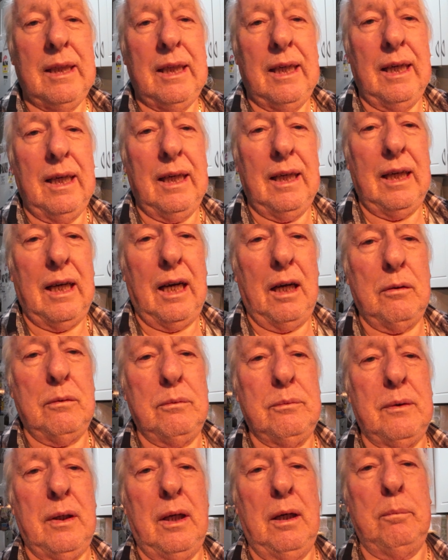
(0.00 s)

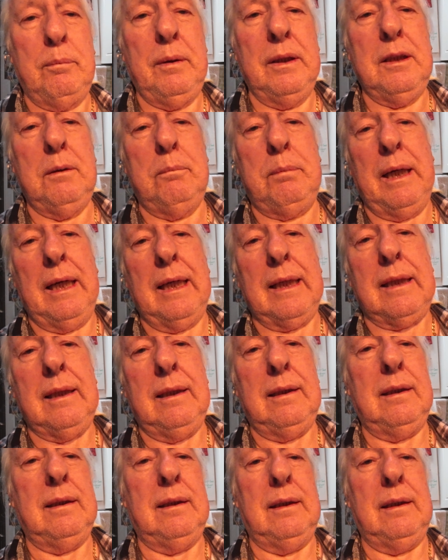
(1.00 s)
I'll bring you back